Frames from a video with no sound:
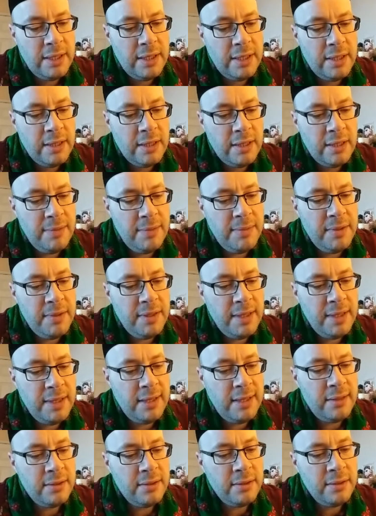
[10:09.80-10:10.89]
Ibn
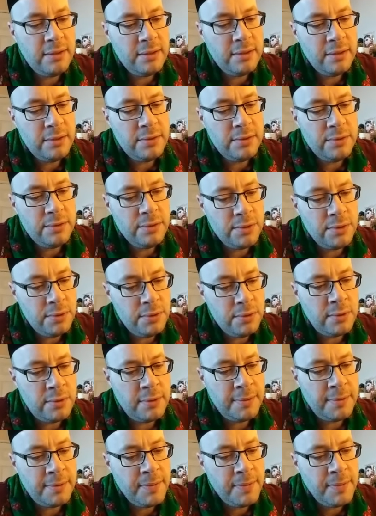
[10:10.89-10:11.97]

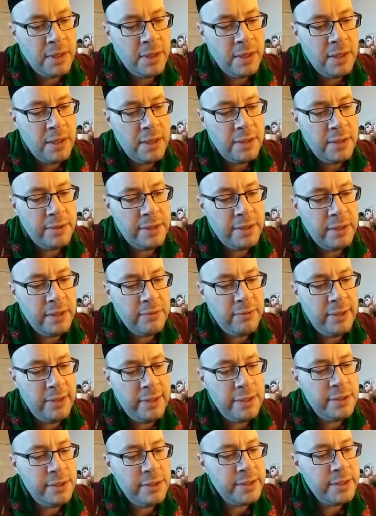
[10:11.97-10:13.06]
al-Nuzur, the
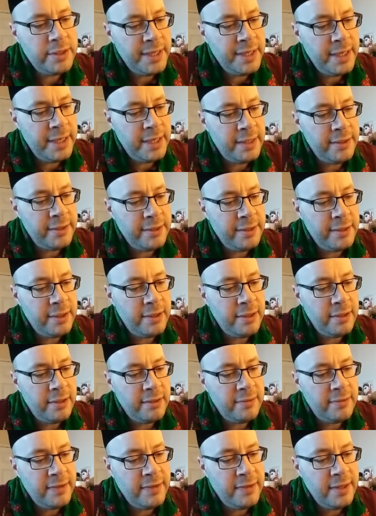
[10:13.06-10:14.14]
religious head
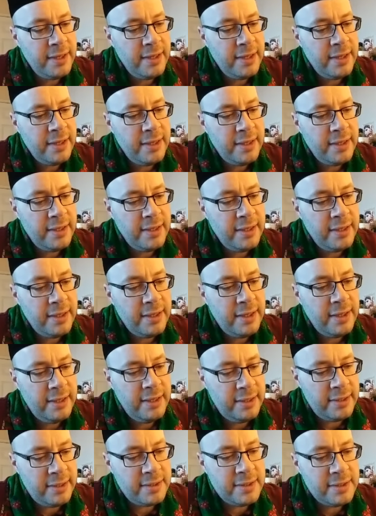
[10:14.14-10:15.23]
of
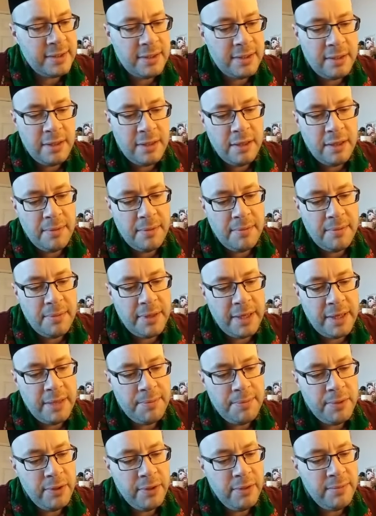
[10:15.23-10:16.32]
Eilat, by
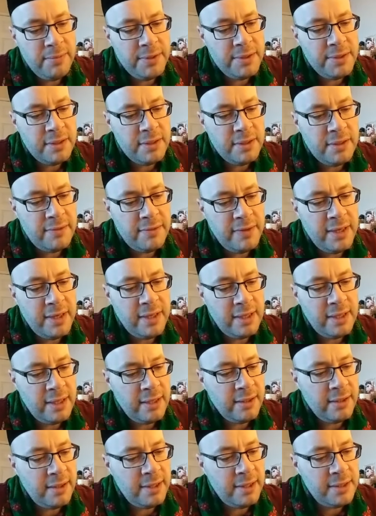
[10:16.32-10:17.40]
appointment of
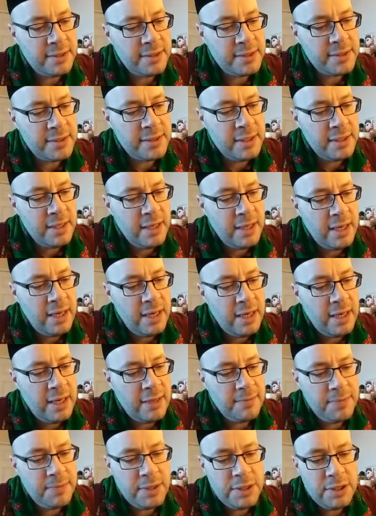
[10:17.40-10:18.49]
Heraclius,
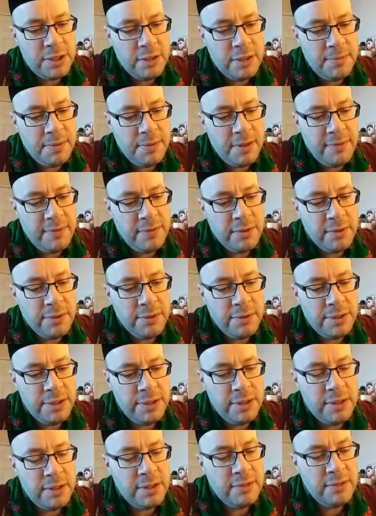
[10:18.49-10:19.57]
and bishop of the
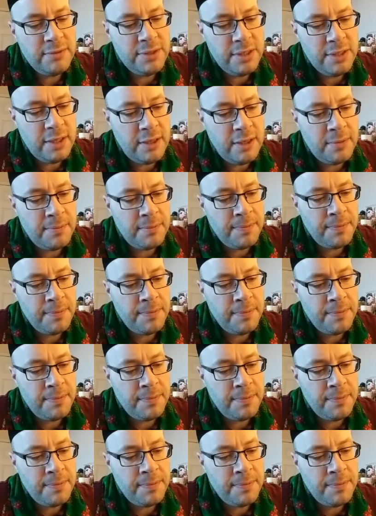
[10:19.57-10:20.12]
Christians of Sham,